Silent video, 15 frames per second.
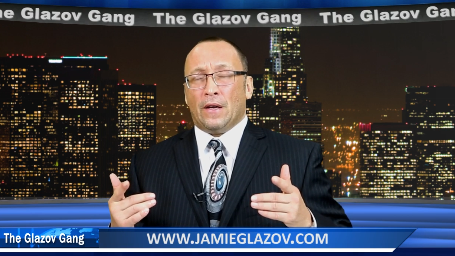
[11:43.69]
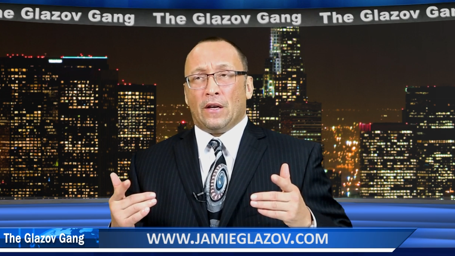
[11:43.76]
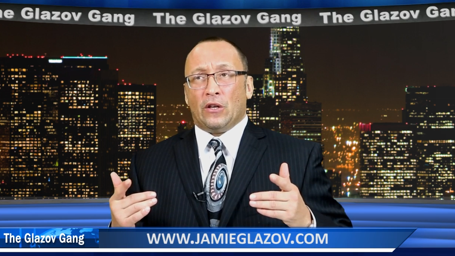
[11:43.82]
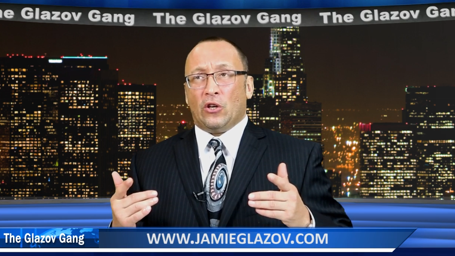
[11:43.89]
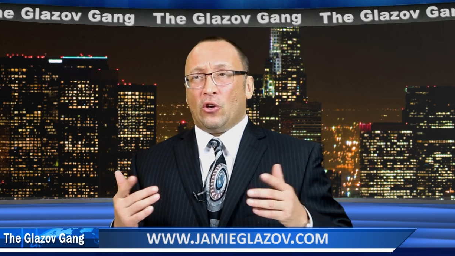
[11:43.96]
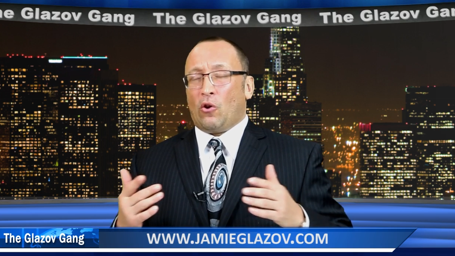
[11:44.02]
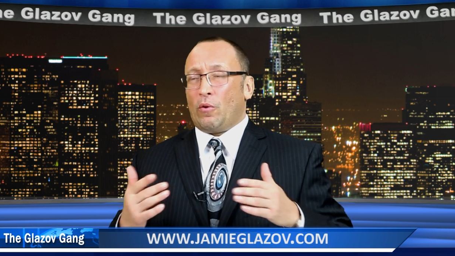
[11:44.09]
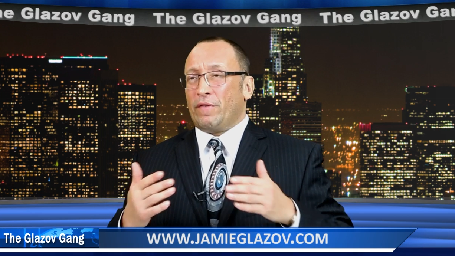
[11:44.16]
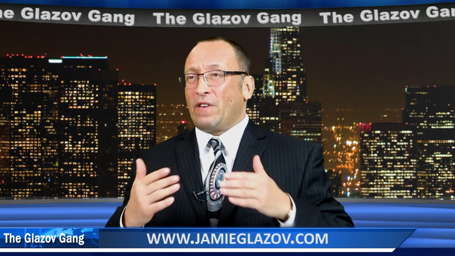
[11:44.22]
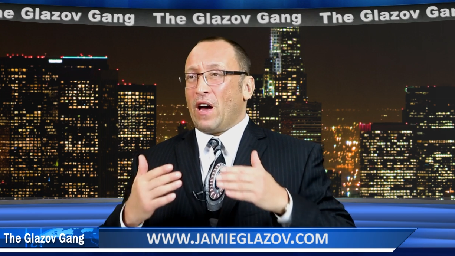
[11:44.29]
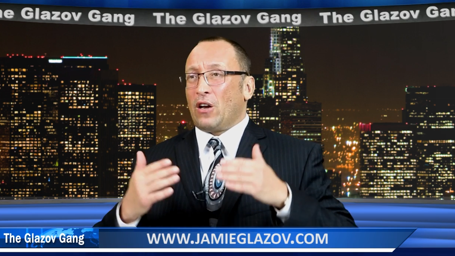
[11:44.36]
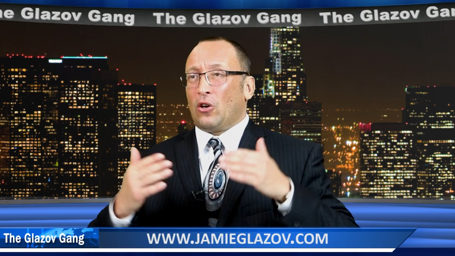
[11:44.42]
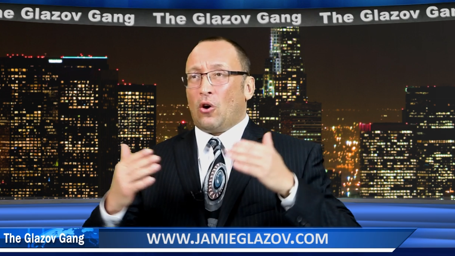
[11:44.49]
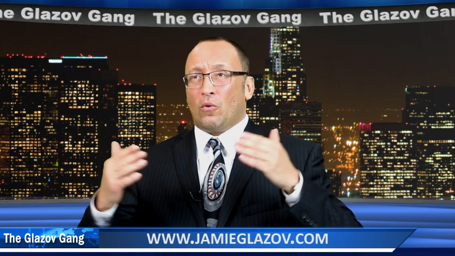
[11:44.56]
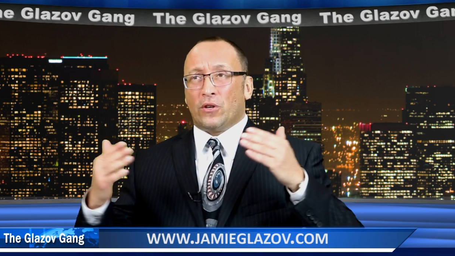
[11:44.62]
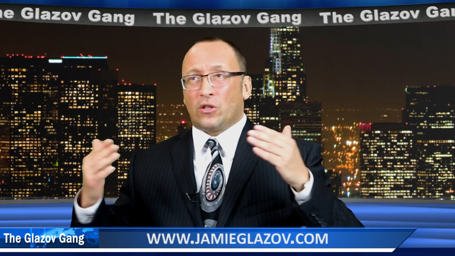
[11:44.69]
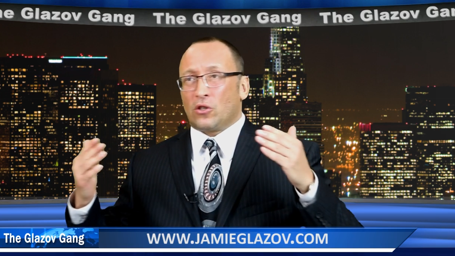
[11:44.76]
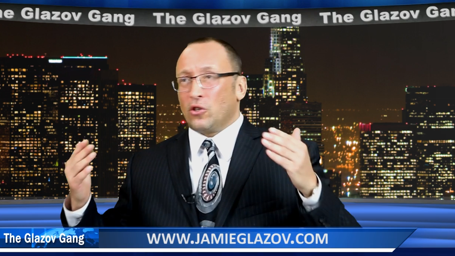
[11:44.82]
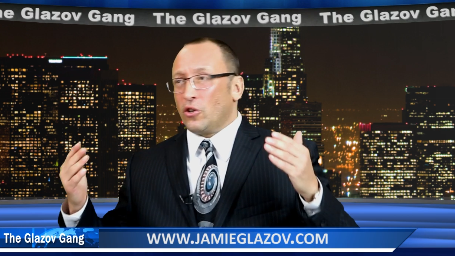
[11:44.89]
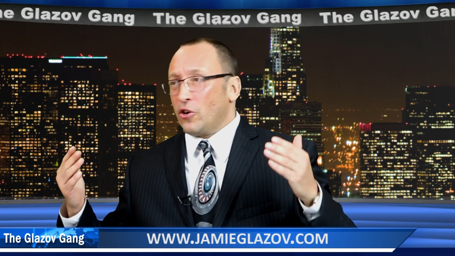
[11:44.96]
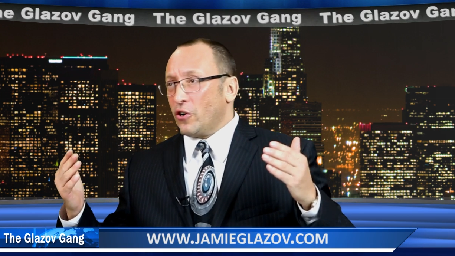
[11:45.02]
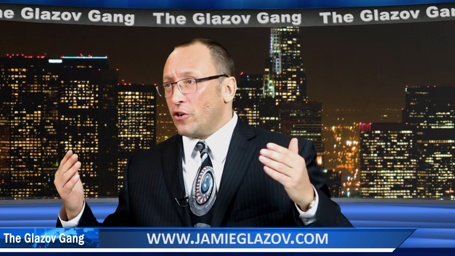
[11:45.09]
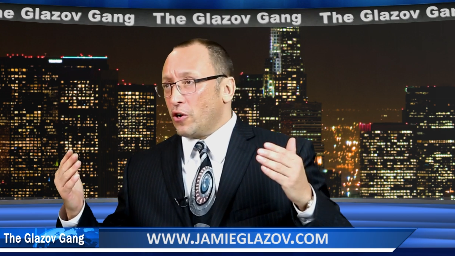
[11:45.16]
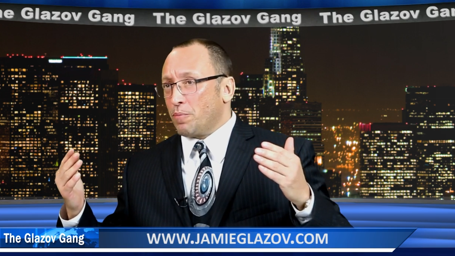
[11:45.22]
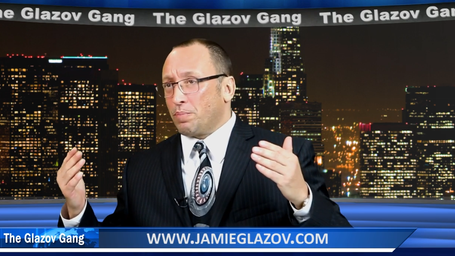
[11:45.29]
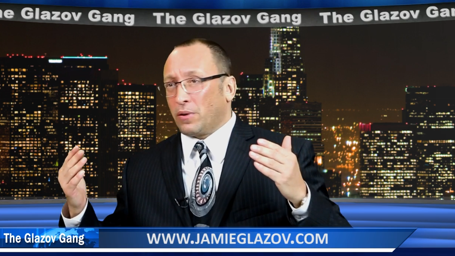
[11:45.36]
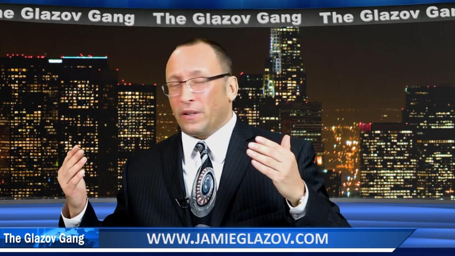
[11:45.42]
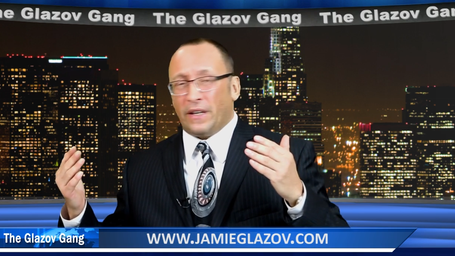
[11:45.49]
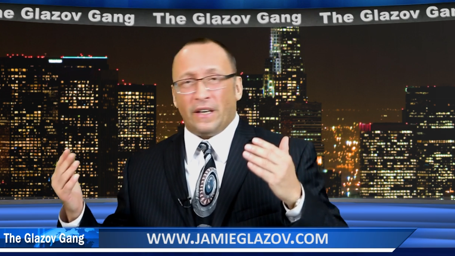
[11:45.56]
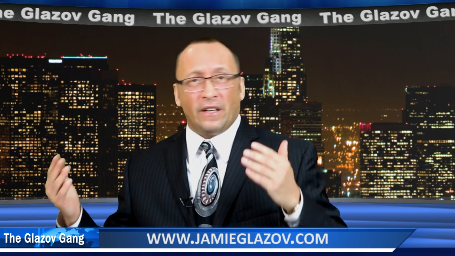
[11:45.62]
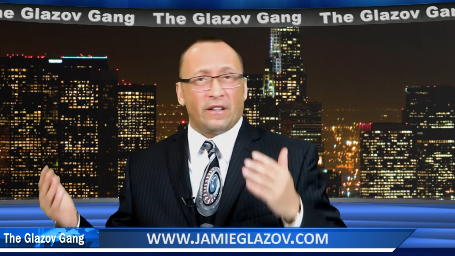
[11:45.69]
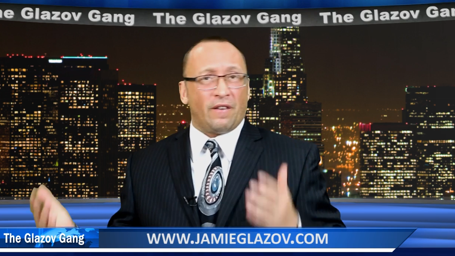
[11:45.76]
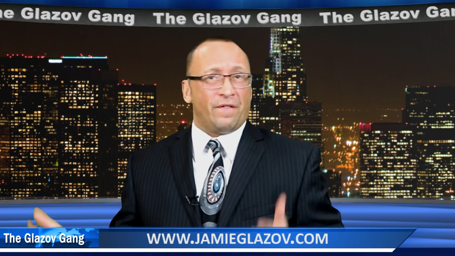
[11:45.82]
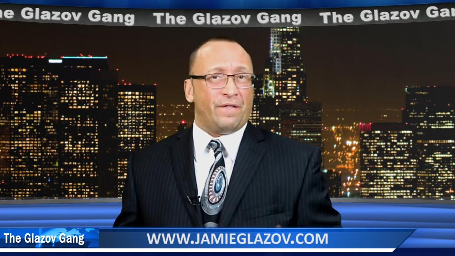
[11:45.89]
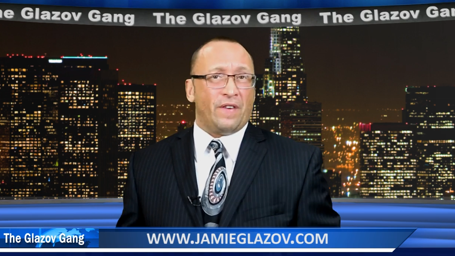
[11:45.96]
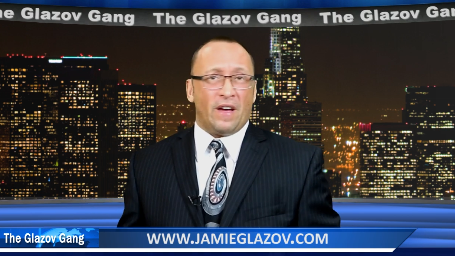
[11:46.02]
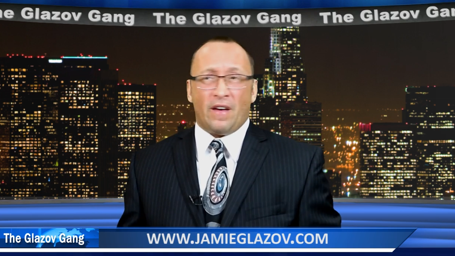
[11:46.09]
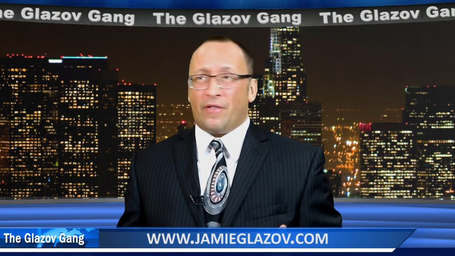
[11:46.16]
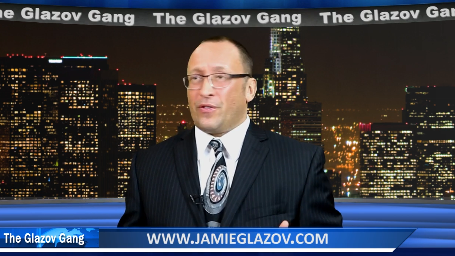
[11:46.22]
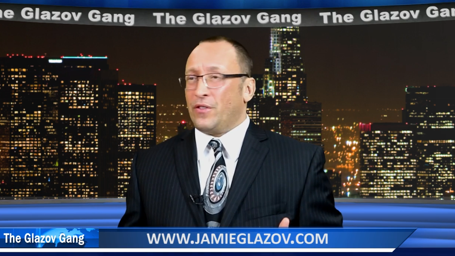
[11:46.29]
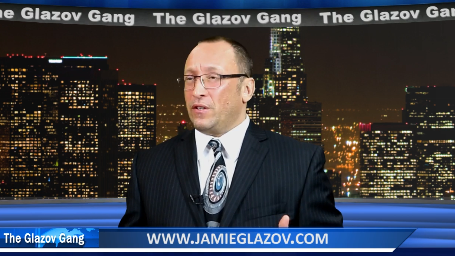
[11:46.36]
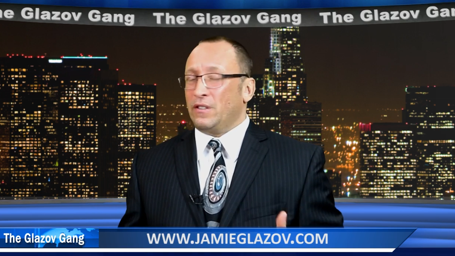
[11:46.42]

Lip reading: You know, we've got Lois Lerner pleading the fifth.